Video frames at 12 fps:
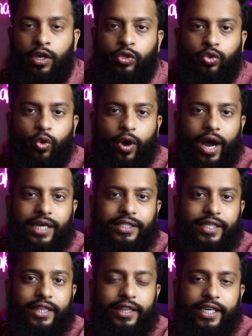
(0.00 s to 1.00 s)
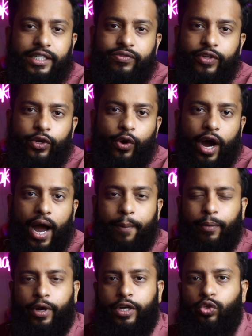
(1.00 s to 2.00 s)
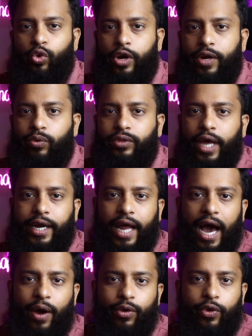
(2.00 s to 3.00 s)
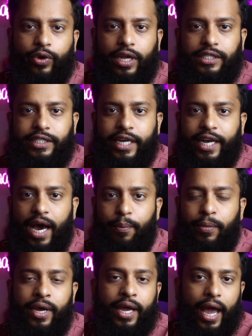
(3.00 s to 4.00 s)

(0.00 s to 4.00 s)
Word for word: So guys, in this video, I'm gonna show you that how you can set up